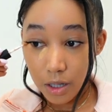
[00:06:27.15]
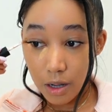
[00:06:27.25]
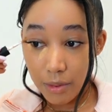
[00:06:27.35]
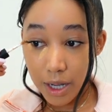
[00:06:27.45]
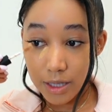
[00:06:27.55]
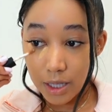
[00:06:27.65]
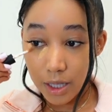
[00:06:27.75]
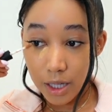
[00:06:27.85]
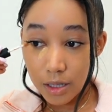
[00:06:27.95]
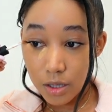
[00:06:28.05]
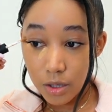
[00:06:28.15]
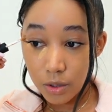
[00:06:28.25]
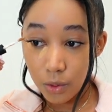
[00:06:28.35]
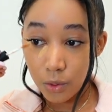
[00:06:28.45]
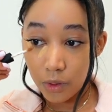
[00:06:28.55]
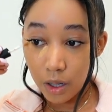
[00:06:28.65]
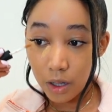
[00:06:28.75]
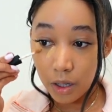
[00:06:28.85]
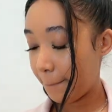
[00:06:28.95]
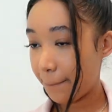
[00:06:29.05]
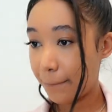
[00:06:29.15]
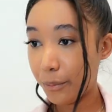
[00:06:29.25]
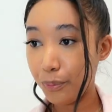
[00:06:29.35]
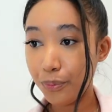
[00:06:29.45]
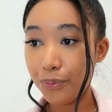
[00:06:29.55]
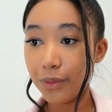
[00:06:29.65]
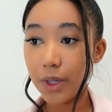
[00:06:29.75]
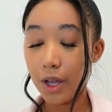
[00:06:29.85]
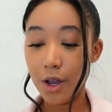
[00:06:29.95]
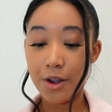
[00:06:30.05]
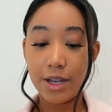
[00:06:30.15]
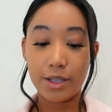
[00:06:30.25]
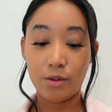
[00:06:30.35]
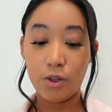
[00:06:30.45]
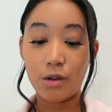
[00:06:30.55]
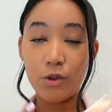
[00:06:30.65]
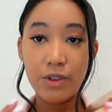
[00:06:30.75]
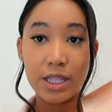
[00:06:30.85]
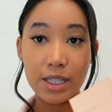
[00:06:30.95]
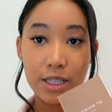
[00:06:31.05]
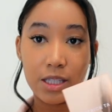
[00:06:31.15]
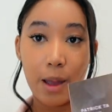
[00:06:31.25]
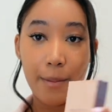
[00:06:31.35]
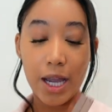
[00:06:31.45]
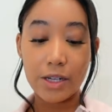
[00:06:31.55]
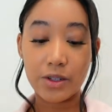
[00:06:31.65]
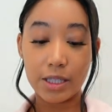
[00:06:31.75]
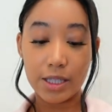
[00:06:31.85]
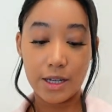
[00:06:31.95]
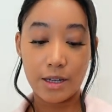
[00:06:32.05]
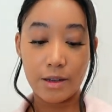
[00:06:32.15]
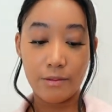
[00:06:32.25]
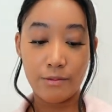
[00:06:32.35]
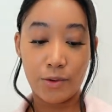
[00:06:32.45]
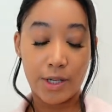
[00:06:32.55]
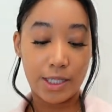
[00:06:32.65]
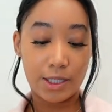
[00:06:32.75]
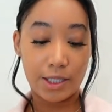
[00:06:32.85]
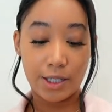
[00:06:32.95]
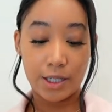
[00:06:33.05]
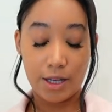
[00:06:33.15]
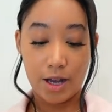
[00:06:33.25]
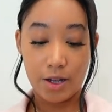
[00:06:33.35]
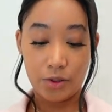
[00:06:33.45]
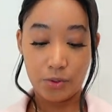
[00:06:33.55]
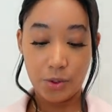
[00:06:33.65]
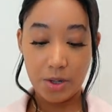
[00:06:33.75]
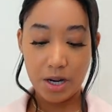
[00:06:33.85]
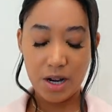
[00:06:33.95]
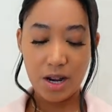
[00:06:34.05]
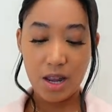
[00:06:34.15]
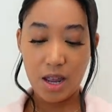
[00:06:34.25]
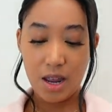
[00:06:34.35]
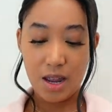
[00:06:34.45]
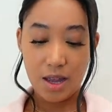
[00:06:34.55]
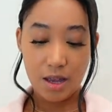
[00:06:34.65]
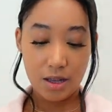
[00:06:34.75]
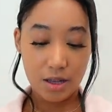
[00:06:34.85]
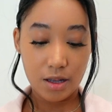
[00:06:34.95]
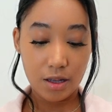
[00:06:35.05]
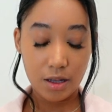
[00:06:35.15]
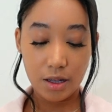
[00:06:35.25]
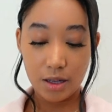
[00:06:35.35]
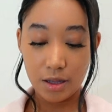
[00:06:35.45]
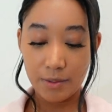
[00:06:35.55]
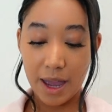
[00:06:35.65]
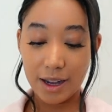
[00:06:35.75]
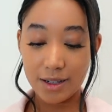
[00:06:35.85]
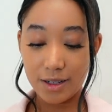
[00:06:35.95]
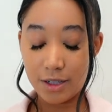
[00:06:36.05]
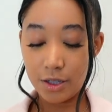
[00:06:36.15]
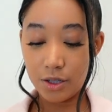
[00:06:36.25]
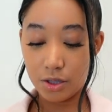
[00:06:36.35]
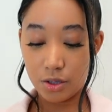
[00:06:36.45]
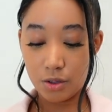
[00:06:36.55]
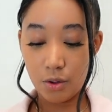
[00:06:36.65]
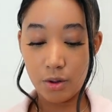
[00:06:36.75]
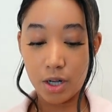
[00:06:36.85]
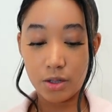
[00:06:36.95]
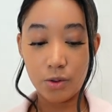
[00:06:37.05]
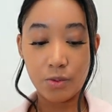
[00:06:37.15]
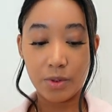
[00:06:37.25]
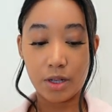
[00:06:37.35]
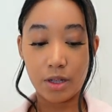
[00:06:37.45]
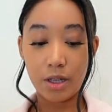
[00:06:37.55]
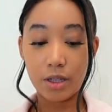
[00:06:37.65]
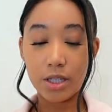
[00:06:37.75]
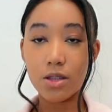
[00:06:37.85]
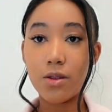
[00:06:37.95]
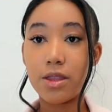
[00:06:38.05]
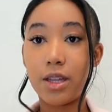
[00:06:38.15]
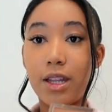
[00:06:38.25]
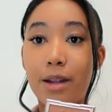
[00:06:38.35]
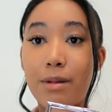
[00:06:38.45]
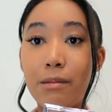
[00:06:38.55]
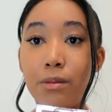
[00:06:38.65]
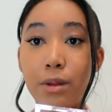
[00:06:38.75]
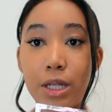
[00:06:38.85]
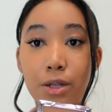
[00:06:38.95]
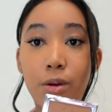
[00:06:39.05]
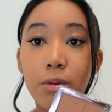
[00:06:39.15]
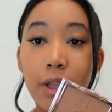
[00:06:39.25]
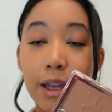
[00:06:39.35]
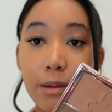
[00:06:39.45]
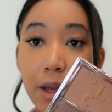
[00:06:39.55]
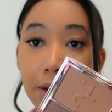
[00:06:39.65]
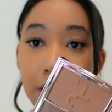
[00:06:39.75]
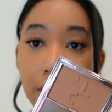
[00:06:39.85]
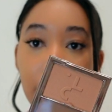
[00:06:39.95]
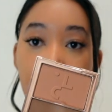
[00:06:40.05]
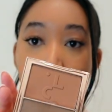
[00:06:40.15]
I'm probably saying that so long. All right, so we're gonna move into this Patrick Ta bronzer and contour. Ugh, the packaging is just so hard to open. Like that's the only thing that I probably don't like about it.